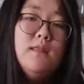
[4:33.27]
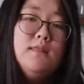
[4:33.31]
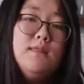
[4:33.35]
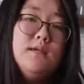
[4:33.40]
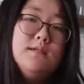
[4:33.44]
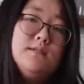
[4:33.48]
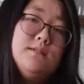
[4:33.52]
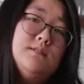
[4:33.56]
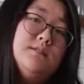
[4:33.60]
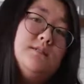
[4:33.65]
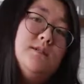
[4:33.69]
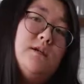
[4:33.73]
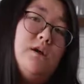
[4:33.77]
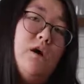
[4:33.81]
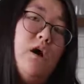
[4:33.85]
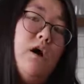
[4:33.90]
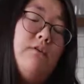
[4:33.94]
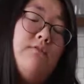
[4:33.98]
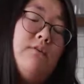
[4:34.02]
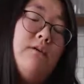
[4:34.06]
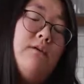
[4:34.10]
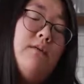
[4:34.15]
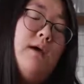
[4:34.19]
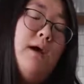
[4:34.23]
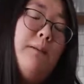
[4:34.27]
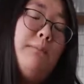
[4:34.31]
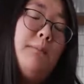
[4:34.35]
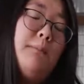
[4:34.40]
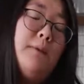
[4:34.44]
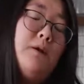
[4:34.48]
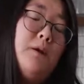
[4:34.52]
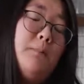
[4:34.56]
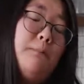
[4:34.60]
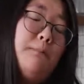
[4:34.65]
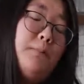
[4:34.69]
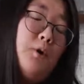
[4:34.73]
This is the coffee that I'm
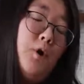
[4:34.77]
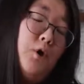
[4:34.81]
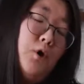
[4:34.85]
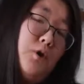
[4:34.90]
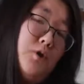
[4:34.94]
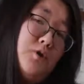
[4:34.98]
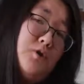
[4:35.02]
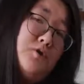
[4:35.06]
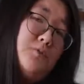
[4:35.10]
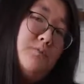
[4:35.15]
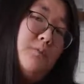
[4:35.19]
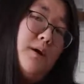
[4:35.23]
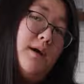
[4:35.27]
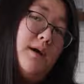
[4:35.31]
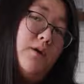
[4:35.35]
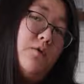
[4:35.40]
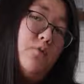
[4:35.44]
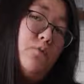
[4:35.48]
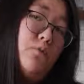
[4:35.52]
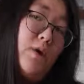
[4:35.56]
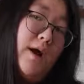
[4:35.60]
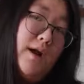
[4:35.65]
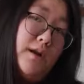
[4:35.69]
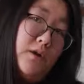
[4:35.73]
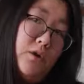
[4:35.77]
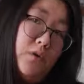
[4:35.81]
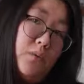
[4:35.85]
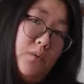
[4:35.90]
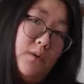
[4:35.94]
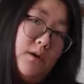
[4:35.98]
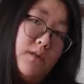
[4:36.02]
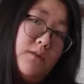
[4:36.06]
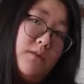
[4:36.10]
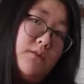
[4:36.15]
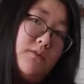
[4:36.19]
gonna purge my grinder with.